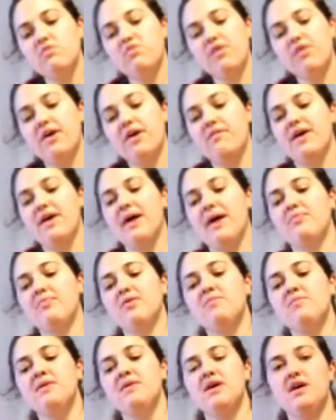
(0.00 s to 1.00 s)
before I wrap
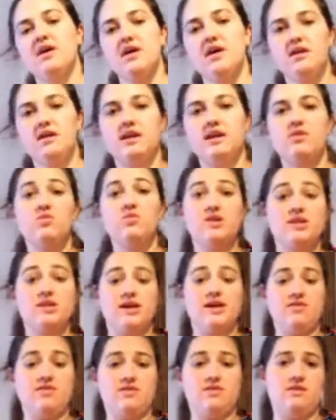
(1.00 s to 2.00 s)
them, and I will
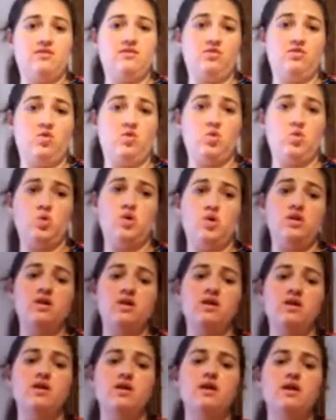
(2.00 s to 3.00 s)
let these cool.
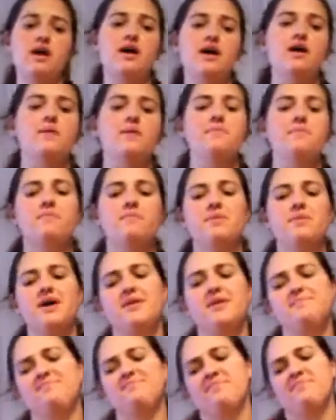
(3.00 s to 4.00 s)

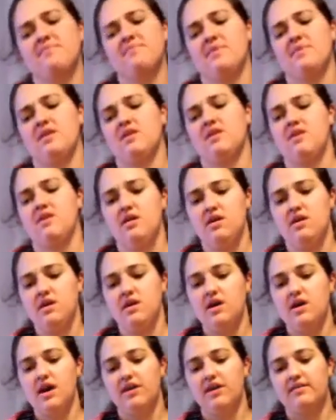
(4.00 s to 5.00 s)
But
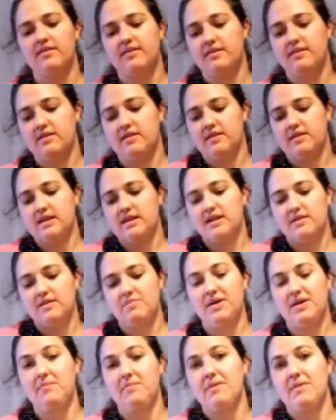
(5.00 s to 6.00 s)
I just need to
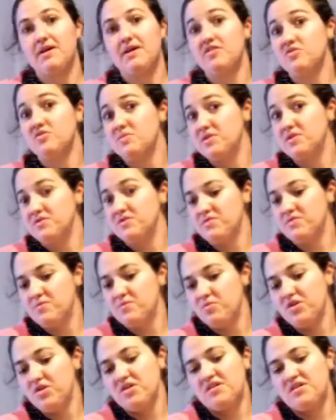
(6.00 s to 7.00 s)
pick my husband up
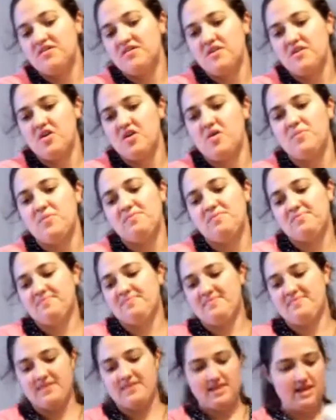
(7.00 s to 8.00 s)
from work, so
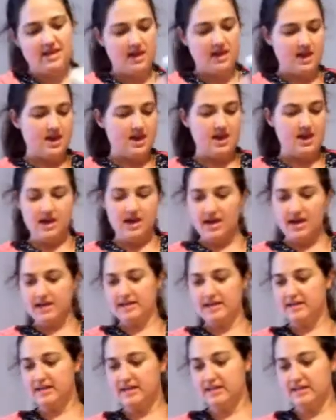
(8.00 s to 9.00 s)
I
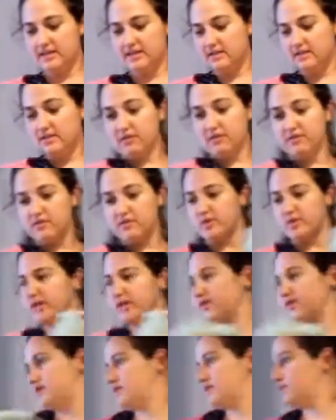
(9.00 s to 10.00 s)
need to get this over
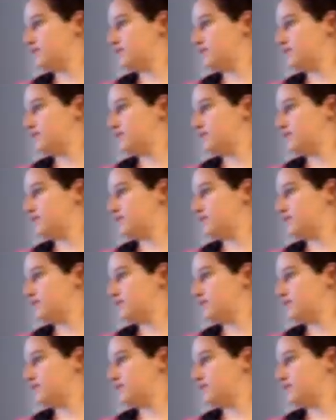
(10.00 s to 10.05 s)
with.